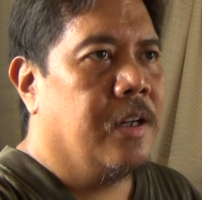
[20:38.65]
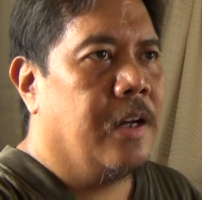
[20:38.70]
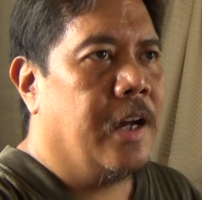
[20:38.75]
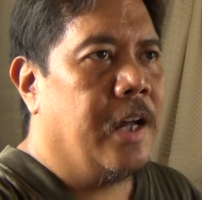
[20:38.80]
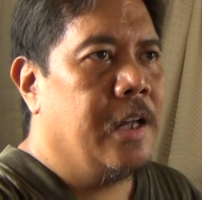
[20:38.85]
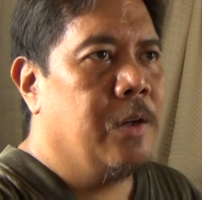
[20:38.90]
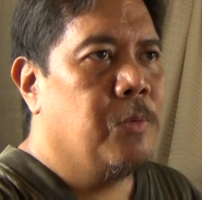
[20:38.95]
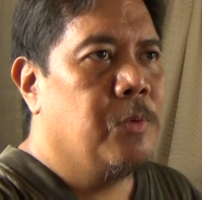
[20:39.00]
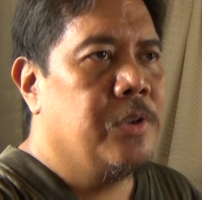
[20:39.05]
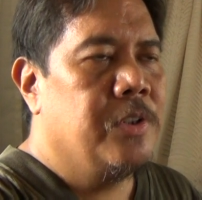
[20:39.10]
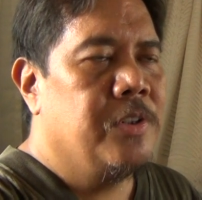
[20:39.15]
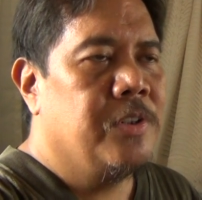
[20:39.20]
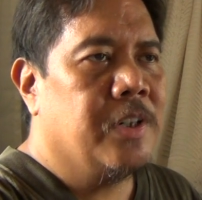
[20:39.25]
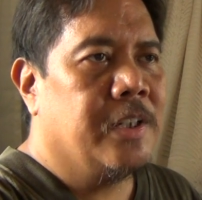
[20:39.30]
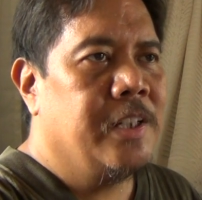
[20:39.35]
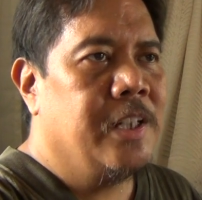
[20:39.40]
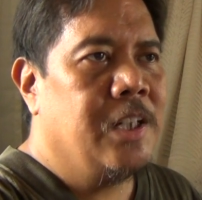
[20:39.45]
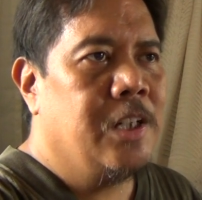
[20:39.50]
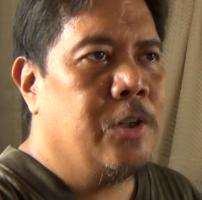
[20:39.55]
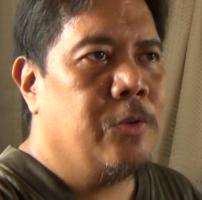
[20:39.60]
I would
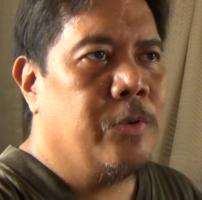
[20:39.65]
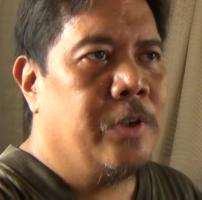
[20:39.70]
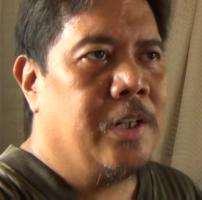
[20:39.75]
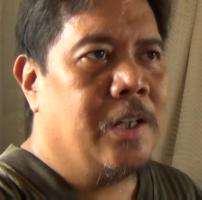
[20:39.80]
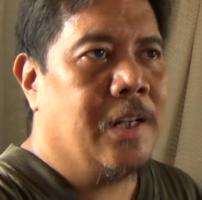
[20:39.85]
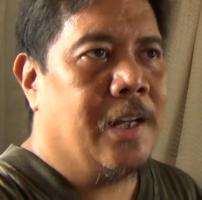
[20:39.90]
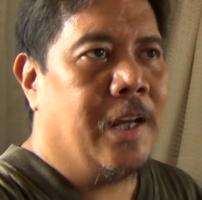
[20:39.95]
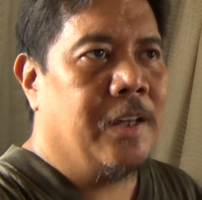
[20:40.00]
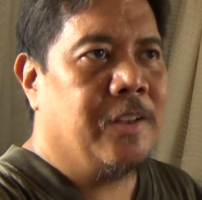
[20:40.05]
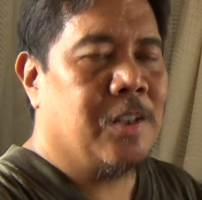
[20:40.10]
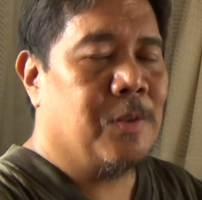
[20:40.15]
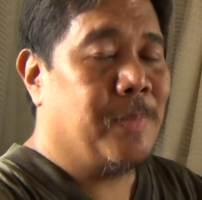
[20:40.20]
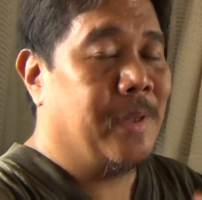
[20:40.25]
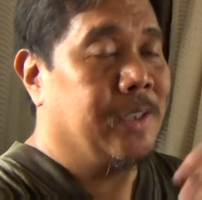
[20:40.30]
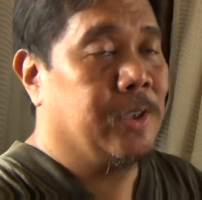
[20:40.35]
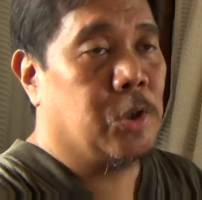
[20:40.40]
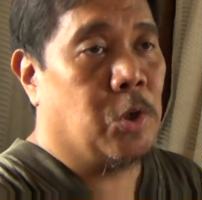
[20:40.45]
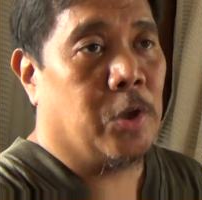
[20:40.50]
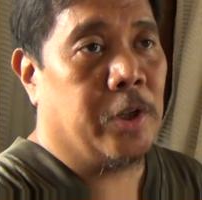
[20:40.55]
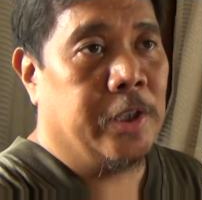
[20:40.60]
suddenly realize
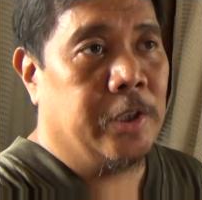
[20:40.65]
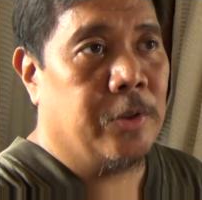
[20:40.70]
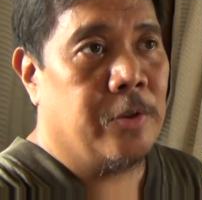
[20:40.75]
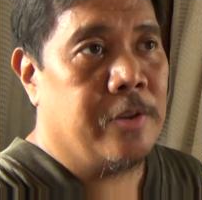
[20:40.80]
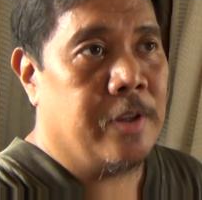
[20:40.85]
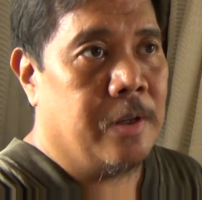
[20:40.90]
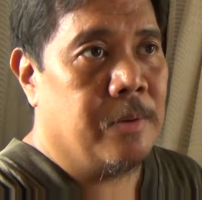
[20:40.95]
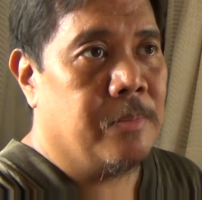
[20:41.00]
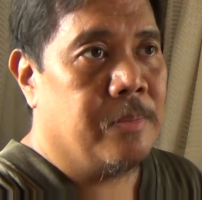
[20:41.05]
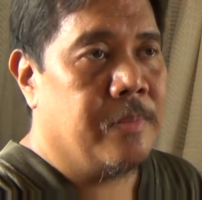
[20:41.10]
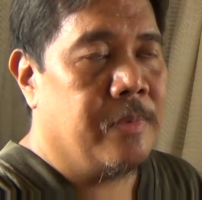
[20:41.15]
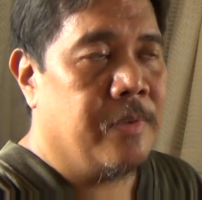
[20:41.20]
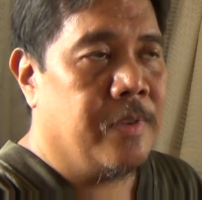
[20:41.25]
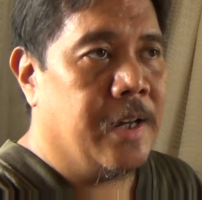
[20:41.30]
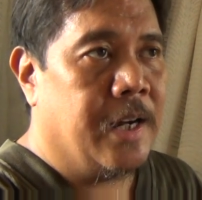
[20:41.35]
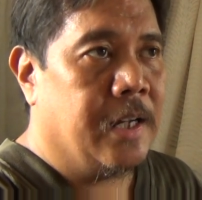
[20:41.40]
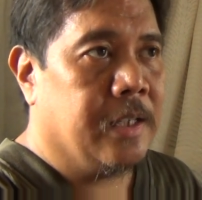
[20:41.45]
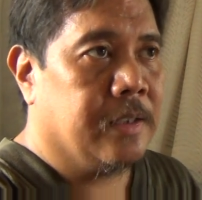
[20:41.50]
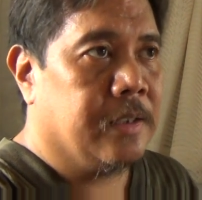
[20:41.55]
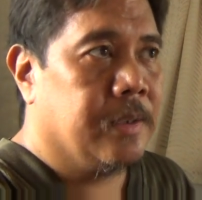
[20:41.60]
upon talking to them
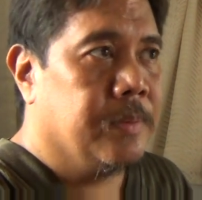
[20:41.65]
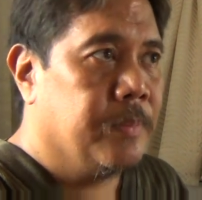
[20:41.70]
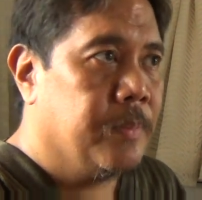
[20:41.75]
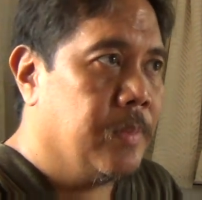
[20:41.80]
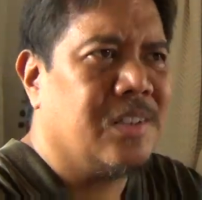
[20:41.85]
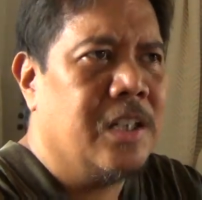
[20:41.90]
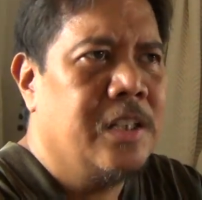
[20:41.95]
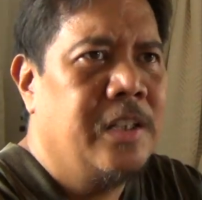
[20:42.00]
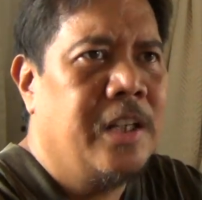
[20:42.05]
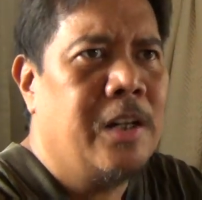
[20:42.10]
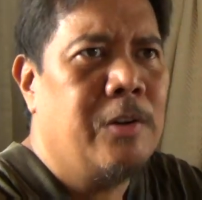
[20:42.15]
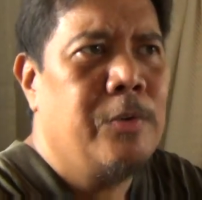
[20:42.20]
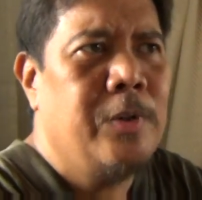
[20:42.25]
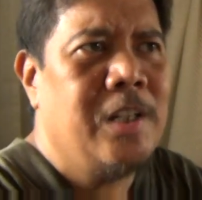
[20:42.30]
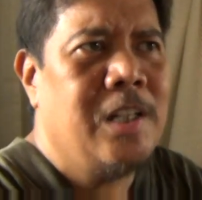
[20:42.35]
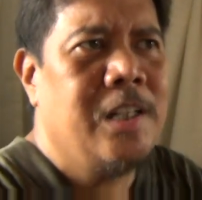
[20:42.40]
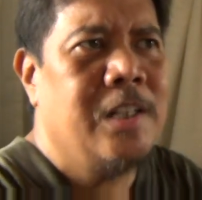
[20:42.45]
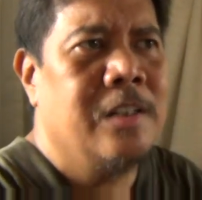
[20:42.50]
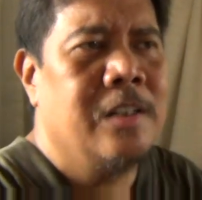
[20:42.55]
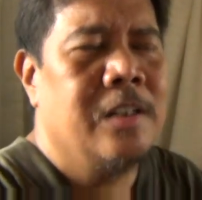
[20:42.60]
that they're
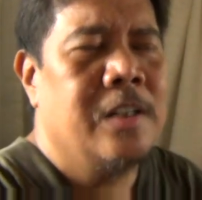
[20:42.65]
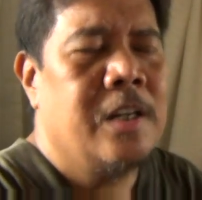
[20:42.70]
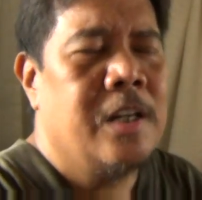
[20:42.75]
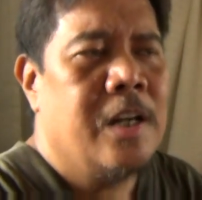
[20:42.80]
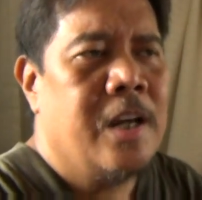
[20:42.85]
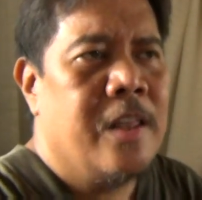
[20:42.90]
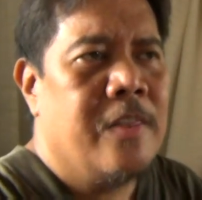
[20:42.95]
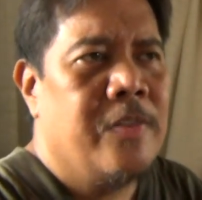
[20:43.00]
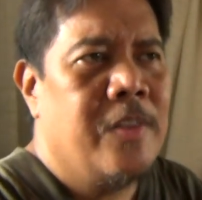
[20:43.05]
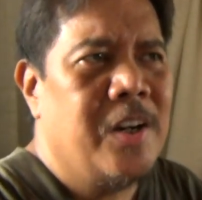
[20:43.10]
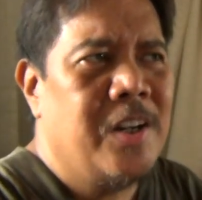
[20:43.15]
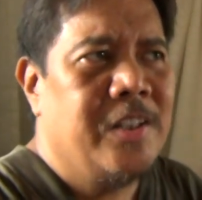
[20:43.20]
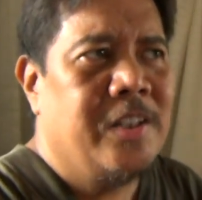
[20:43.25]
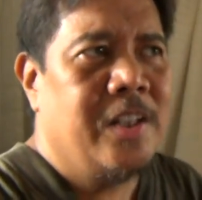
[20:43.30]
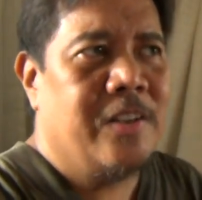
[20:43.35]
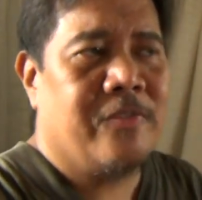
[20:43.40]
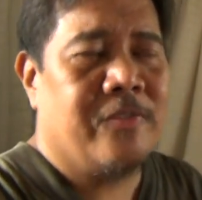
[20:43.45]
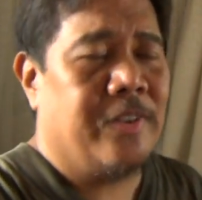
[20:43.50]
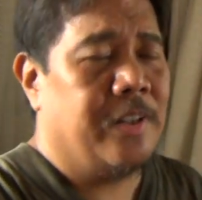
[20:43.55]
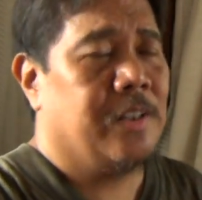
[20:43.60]
really they're
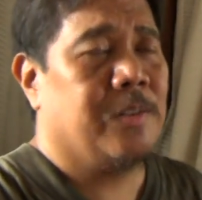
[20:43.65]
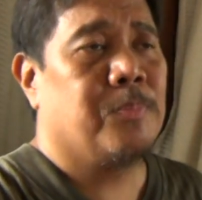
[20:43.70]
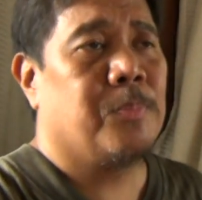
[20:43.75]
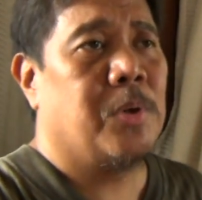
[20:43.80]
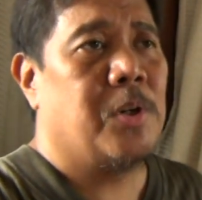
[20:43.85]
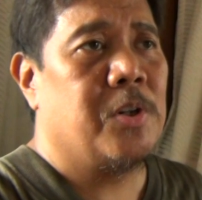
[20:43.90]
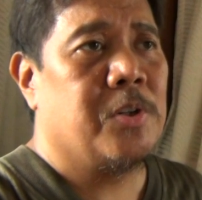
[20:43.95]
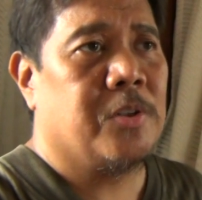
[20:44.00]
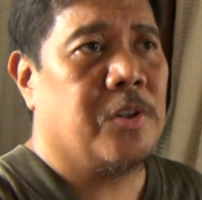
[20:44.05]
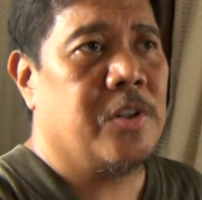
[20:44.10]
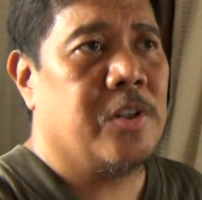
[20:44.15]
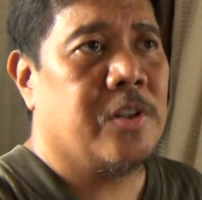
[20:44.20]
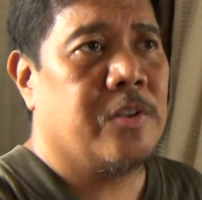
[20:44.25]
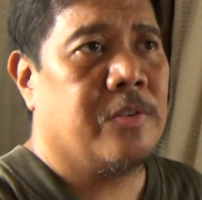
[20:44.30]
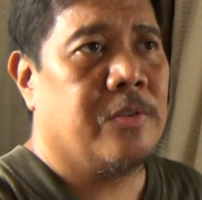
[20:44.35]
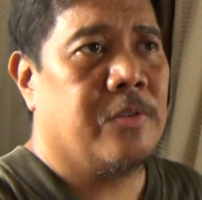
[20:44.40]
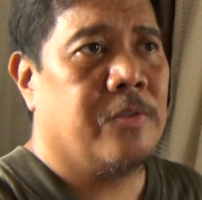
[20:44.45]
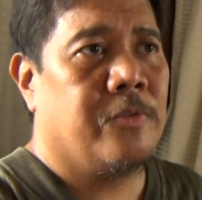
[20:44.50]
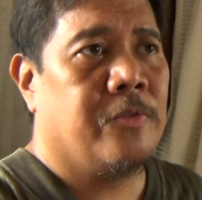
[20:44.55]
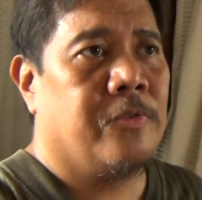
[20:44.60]
different
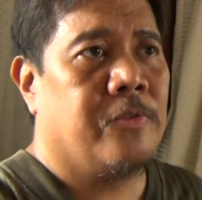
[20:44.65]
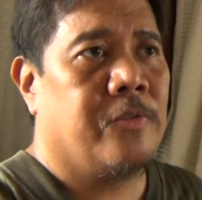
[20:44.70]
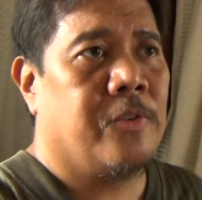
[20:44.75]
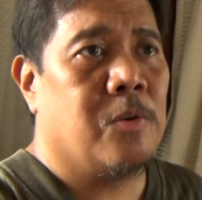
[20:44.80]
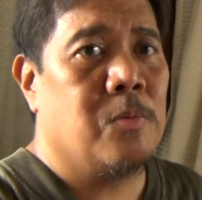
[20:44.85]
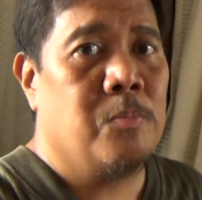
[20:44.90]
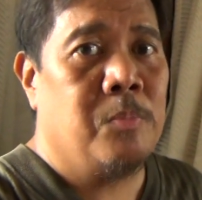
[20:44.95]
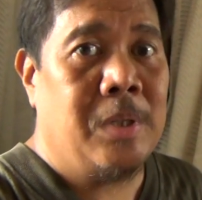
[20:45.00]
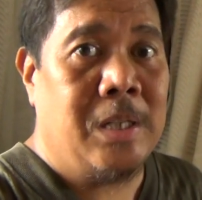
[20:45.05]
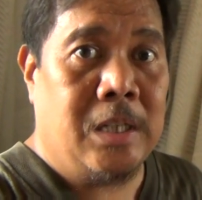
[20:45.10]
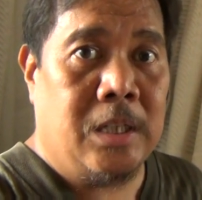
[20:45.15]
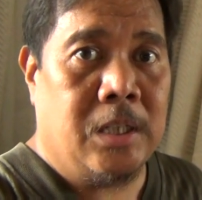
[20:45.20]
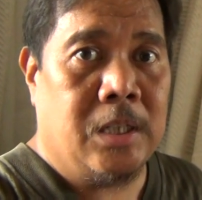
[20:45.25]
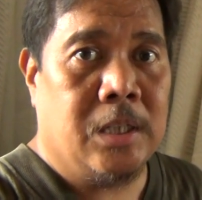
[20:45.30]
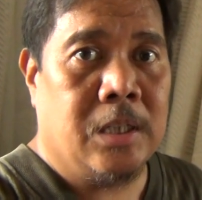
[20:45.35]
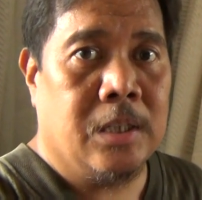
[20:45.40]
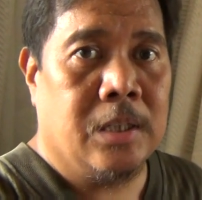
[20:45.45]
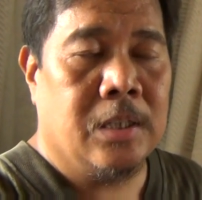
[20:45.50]
persons from me.